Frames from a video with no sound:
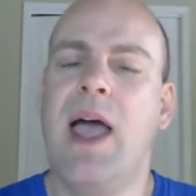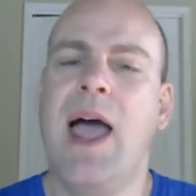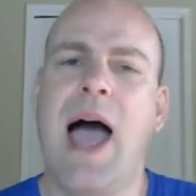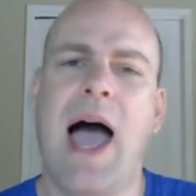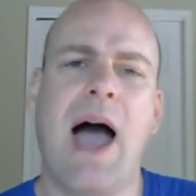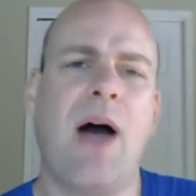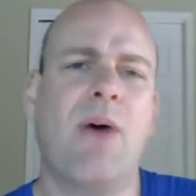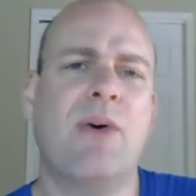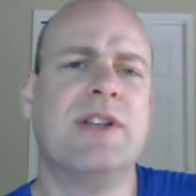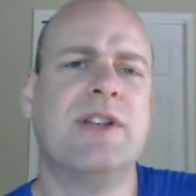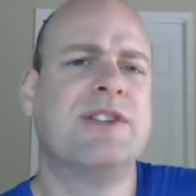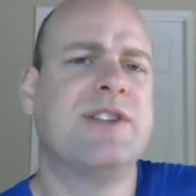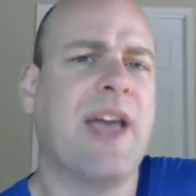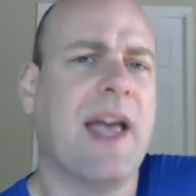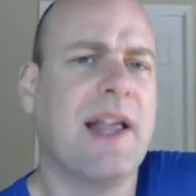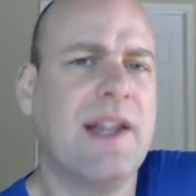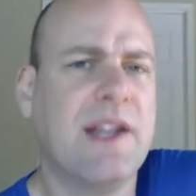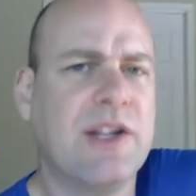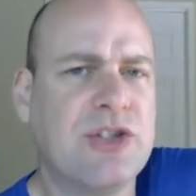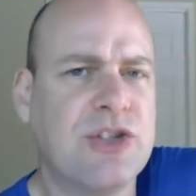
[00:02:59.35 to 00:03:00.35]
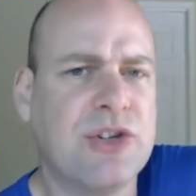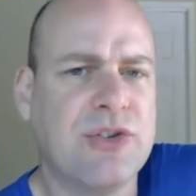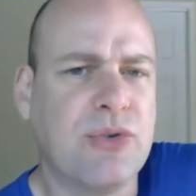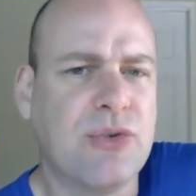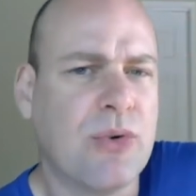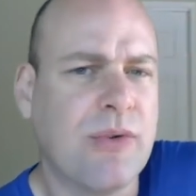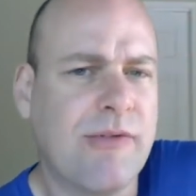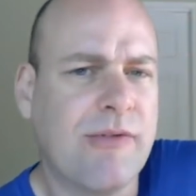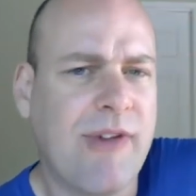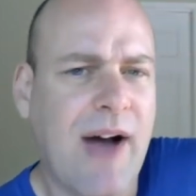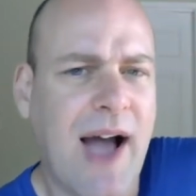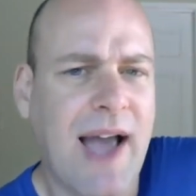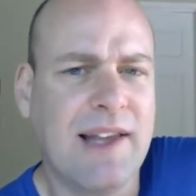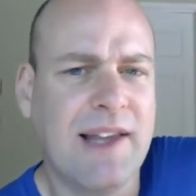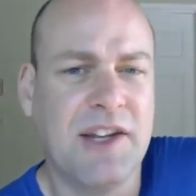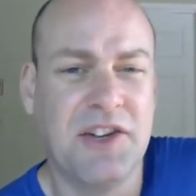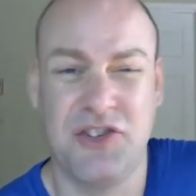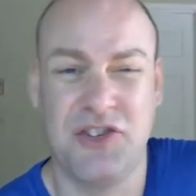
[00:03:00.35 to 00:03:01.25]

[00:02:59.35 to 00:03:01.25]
how intelligent or violent